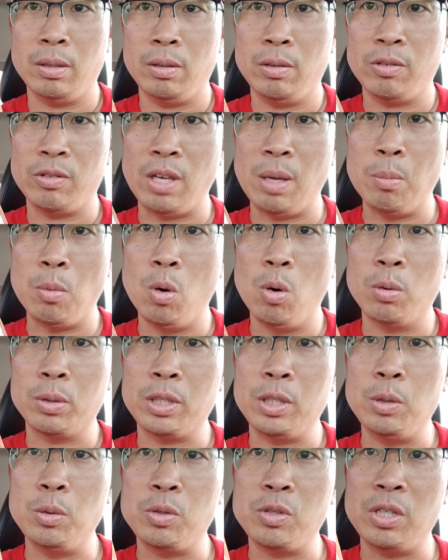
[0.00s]
Same old
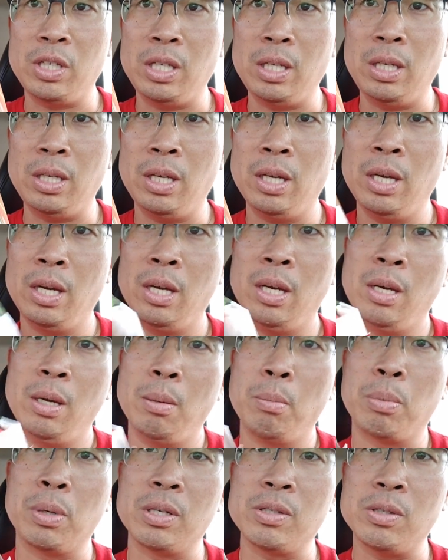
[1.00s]
QT
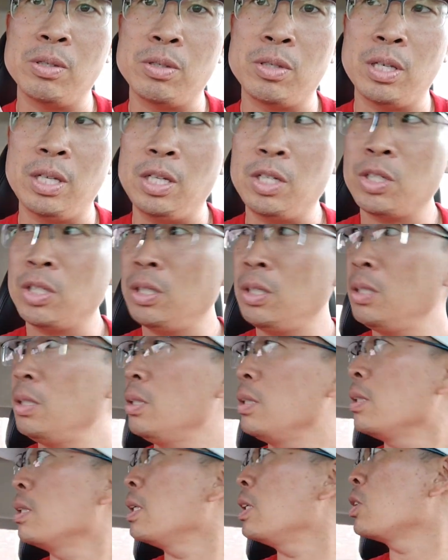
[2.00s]
presentation.
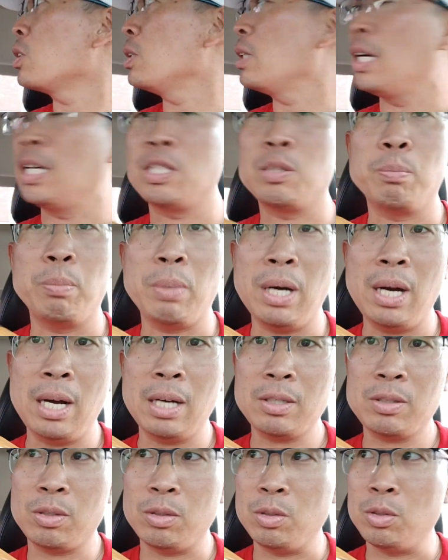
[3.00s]
Got your nice
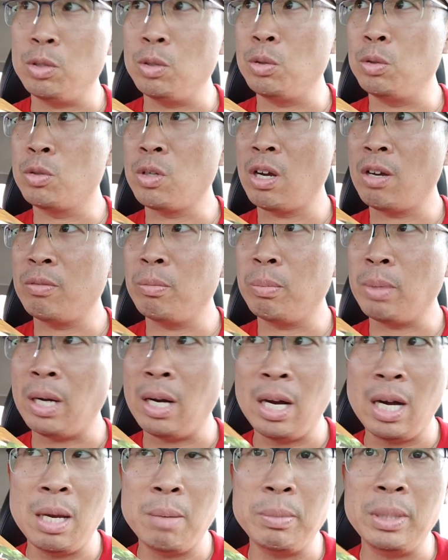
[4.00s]
box. Dude driving
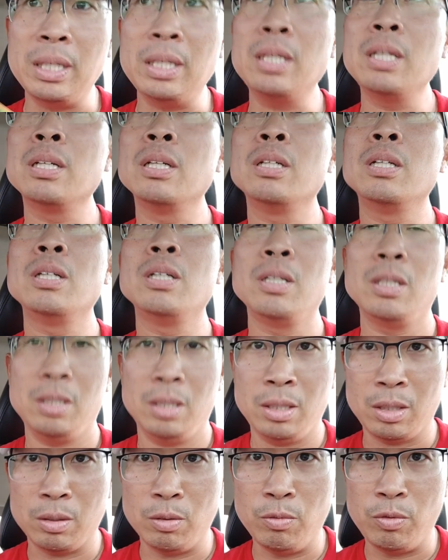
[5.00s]
behind me,
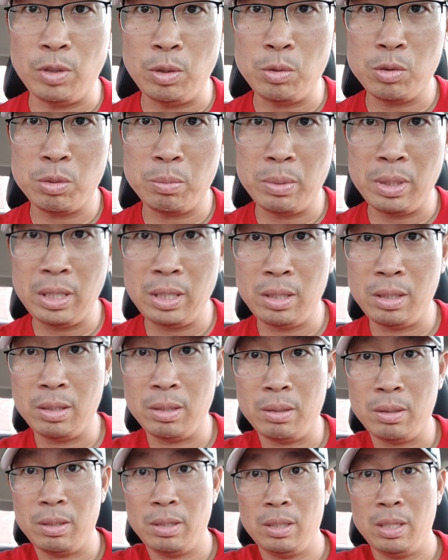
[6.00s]
confusing me,
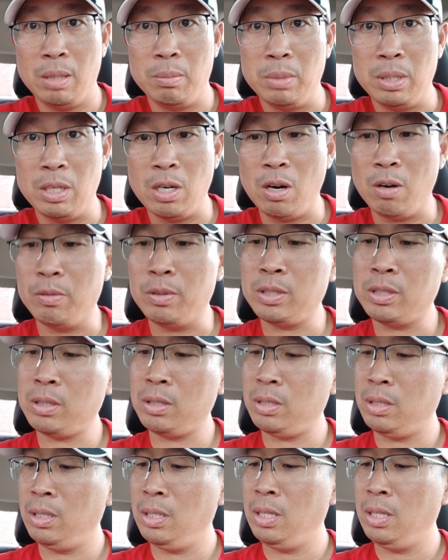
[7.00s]
getting me nervous.